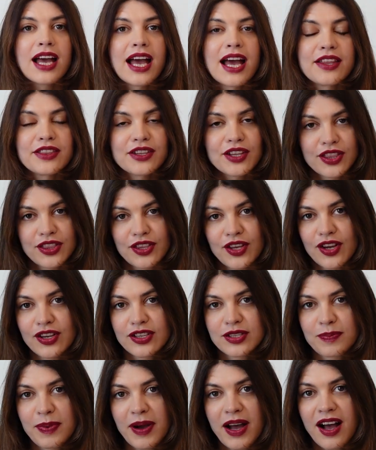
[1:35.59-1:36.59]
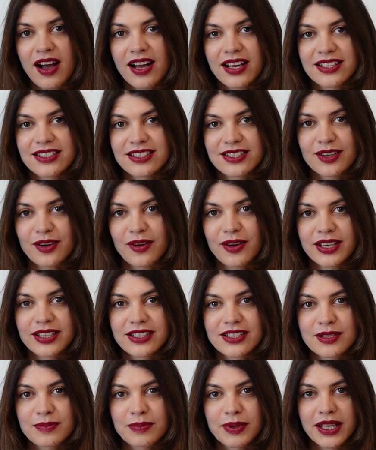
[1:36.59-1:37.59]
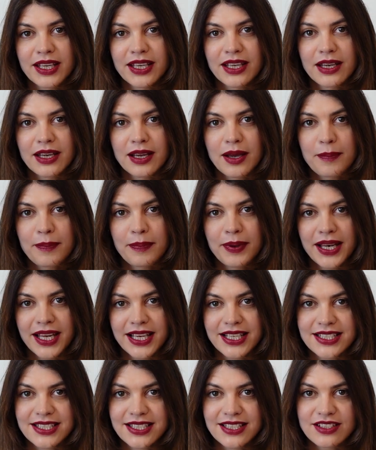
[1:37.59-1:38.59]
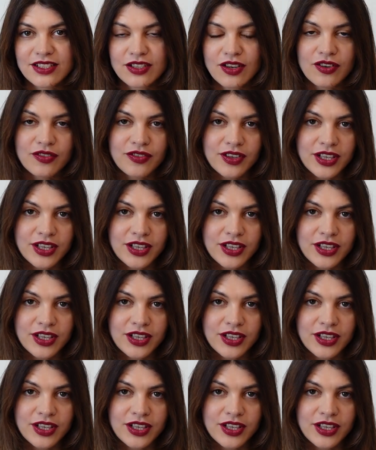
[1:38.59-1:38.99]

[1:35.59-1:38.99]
and the third part is going to be places of